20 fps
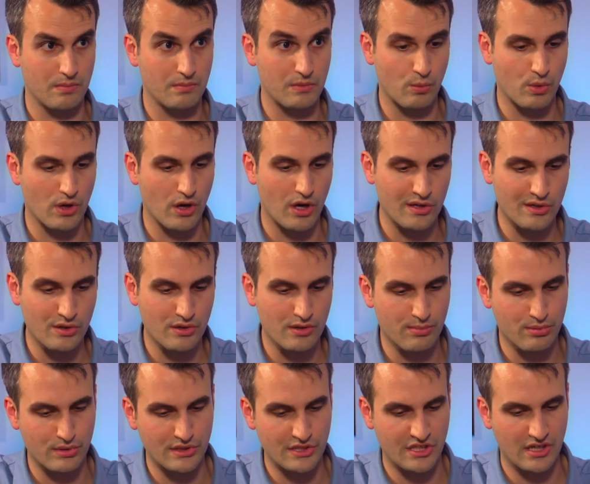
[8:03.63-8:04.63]
We're
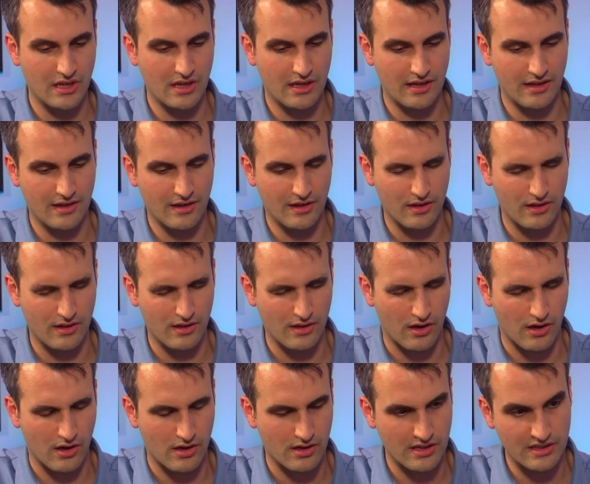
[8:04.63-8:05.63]
underappreciating
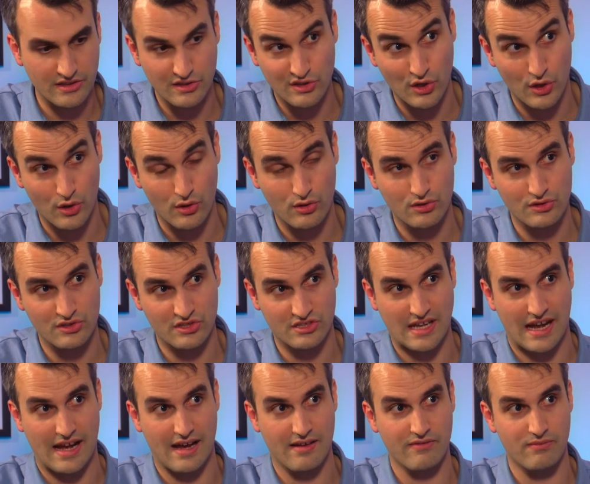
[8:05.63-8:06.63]
our internal
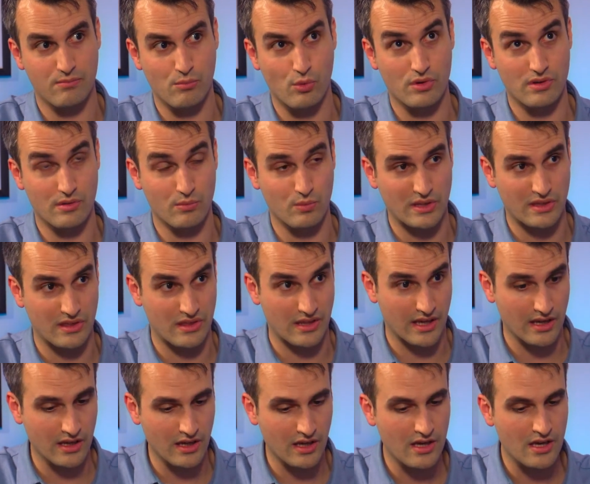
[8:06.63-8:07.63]
staff more than we
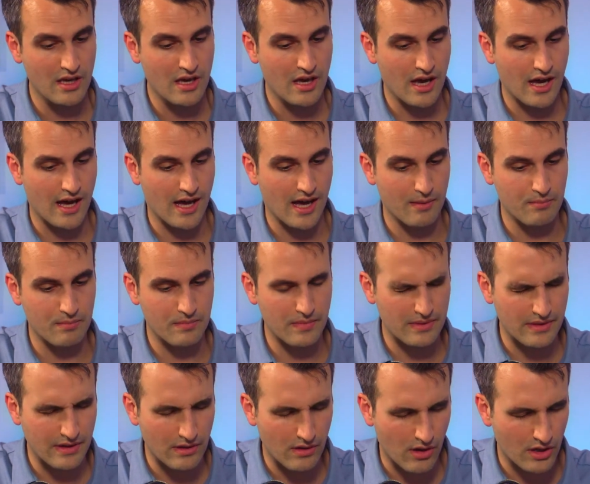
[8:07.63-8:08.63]
think.
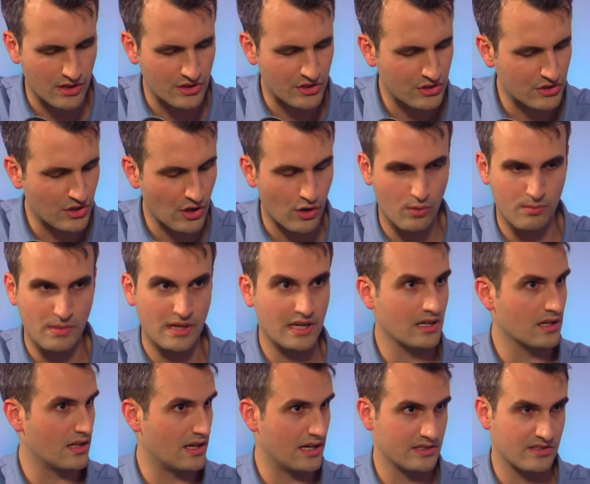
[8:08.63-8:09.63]
There are so many
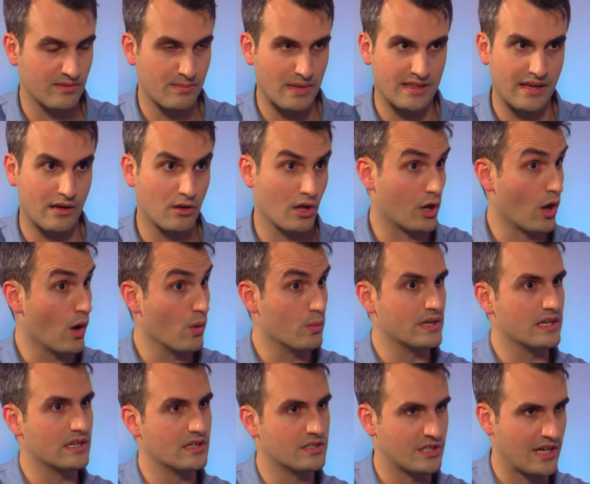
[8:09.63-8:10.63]
clients of mine that are like, oh, we
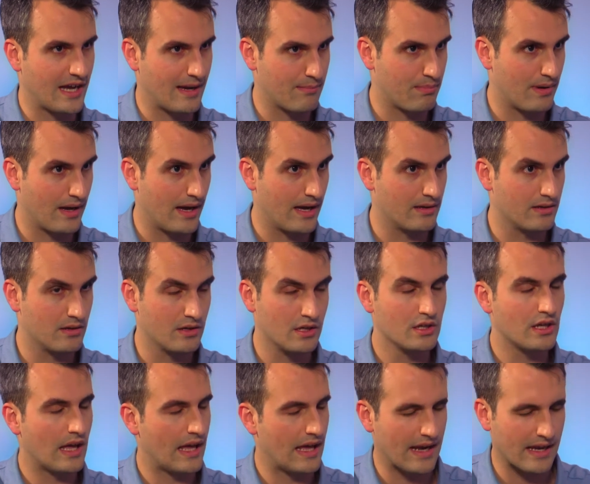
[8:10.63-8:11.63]
need a chatbot.
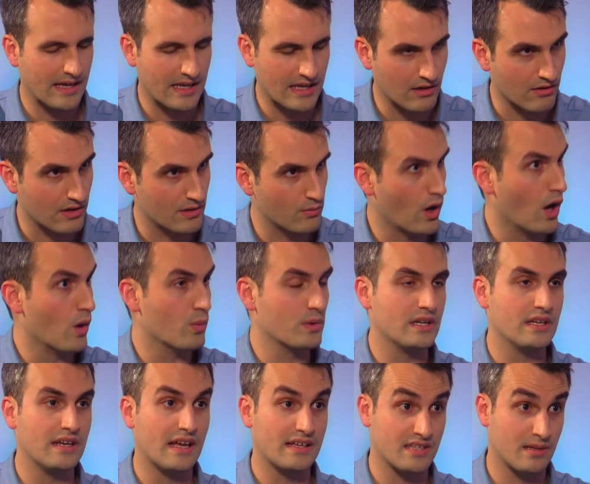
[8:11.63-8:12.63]
And I hear it. Oh, we
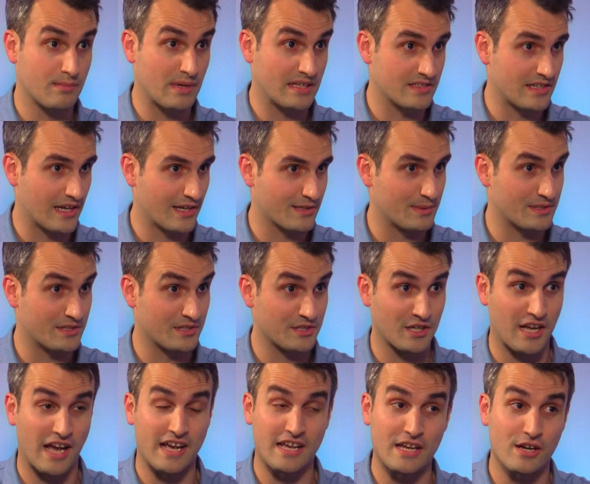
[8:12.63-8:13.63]
need SMS text messaging.
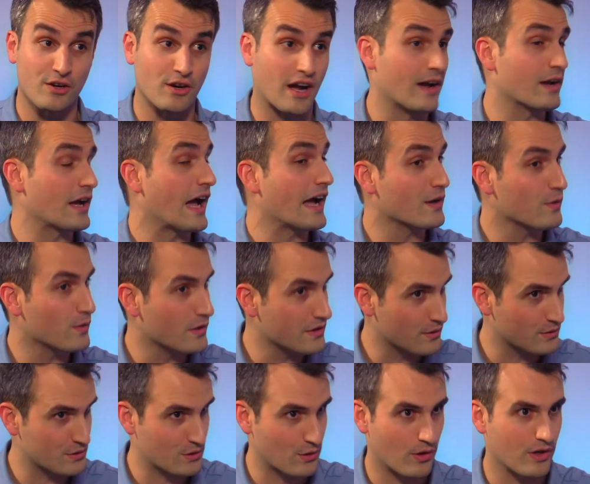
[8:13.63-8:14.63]
I hear it. I go on
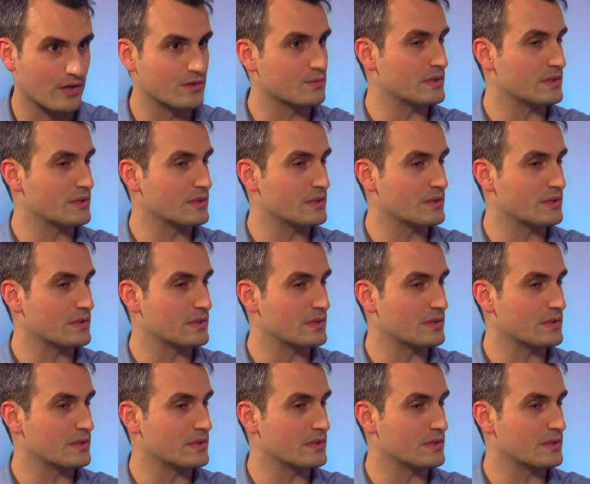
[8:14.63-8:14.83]
those calls.